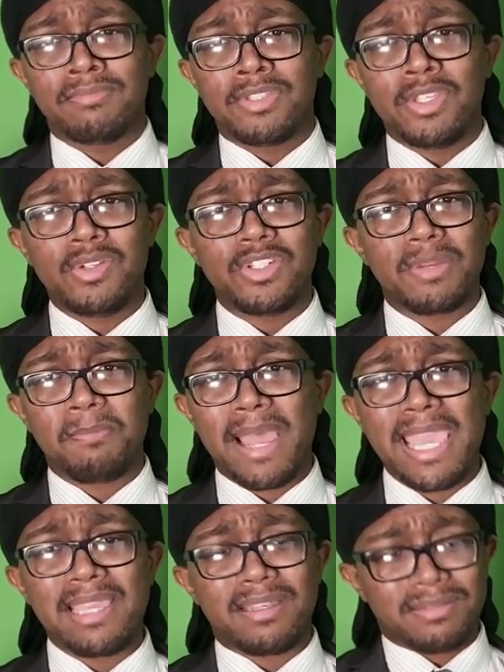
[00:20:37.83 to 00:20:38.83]
Use your
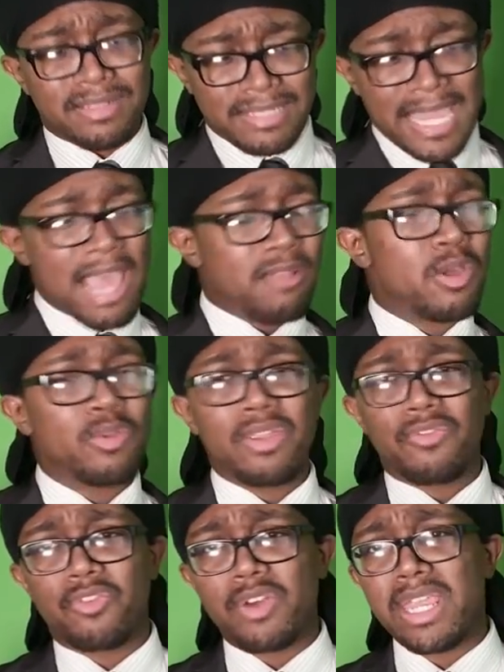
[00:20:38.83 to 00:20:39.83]
mic, download the
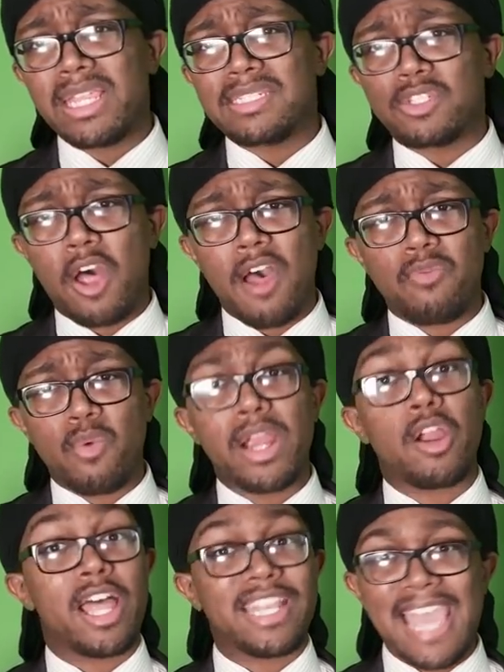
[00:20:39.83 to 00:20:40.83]
free software
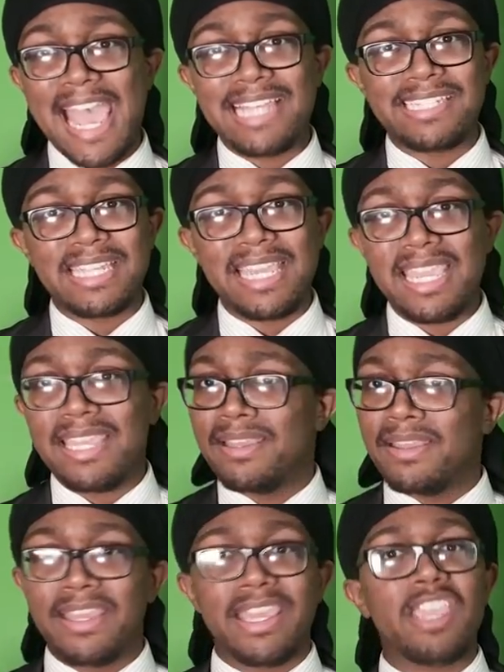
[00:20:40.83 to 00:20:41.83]
Audacity,
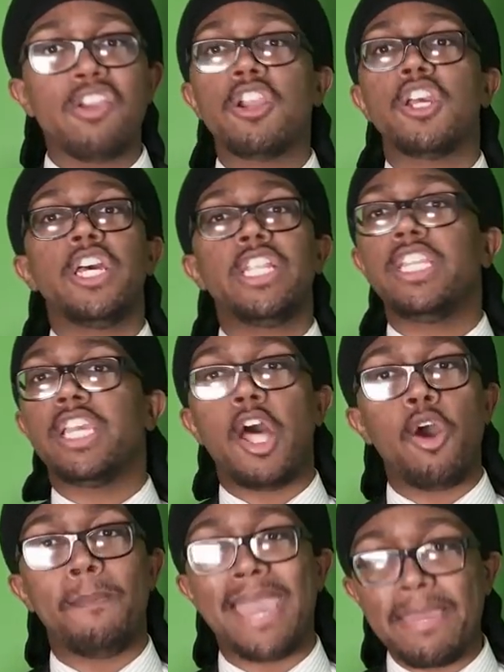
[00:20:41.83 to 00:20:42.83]
and you're good to
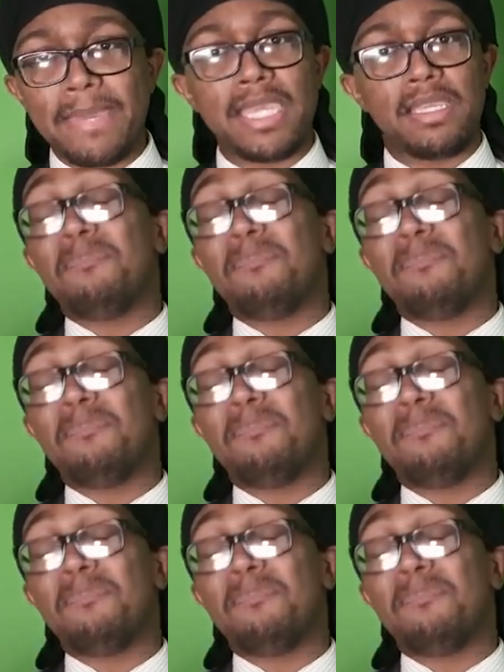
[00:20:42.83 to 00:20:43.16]
go, baby.